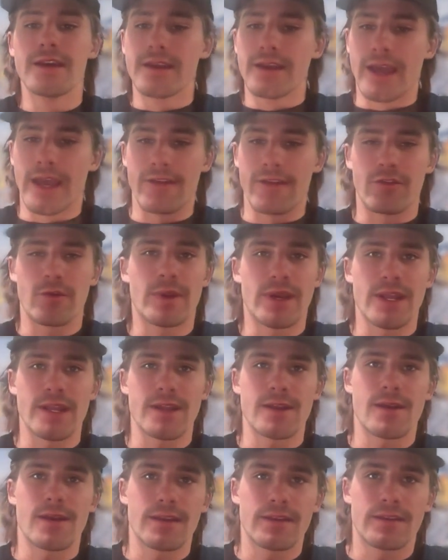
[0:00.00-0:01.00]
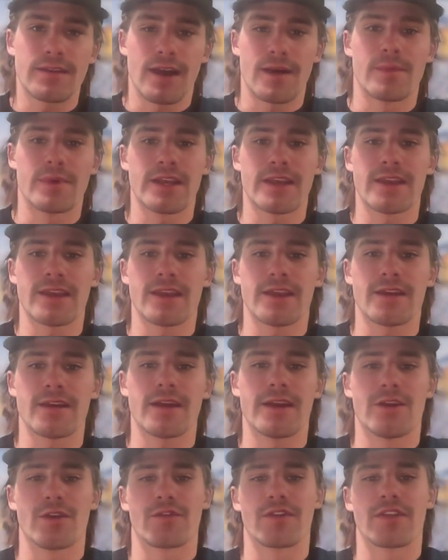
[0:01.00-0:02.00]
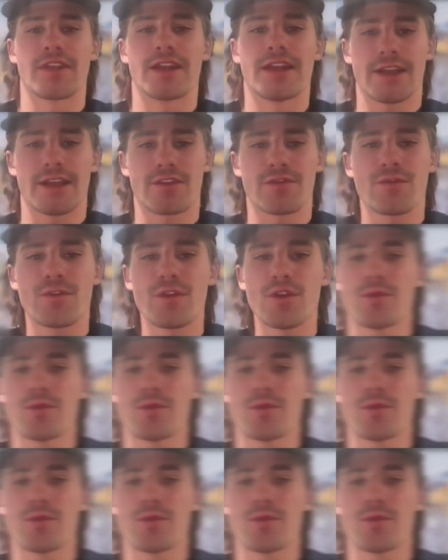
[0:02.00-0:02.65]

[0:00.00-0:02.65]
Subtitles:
Hey everybody, Dominic here, and over the next few